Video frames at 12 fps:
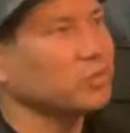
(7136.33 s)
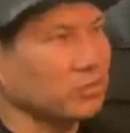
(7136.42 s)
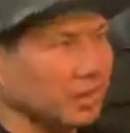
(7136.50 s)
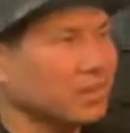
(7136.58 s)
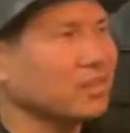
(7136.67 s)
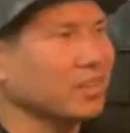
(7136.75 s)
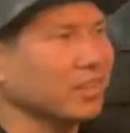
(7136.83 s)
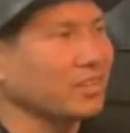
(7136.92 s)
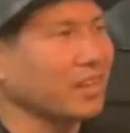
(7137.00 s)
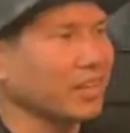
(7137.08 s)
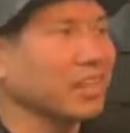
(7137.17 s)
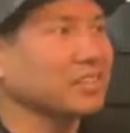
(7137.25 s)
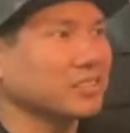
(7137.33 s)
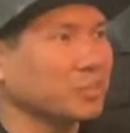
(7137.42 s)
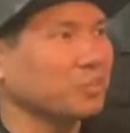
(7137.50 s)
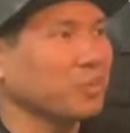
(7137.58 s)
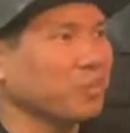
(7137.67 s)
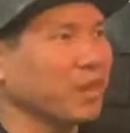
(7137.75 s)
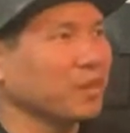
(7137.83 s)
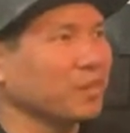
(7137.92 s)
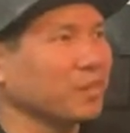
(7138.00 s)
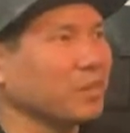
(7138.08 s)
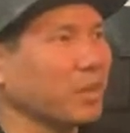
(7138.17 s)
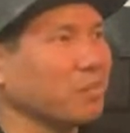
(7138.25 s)
Yeah, I got some in
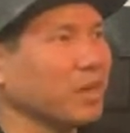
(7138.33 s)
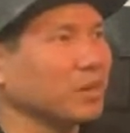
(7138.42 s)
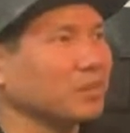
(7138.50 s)
my box.